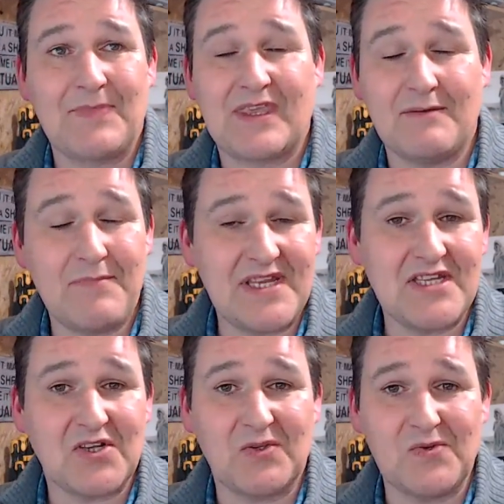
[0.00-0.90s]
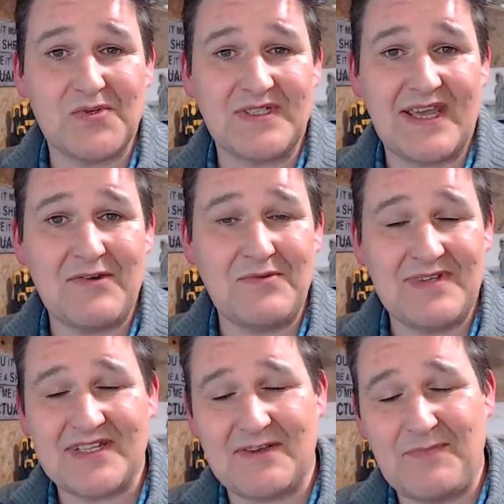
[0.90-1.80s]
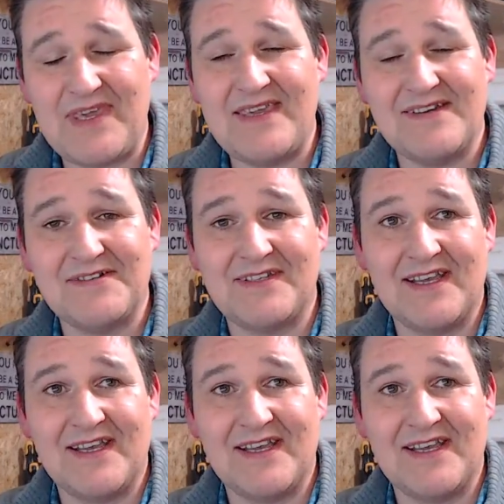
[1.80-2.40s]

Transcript: Companies closed down, disappeared,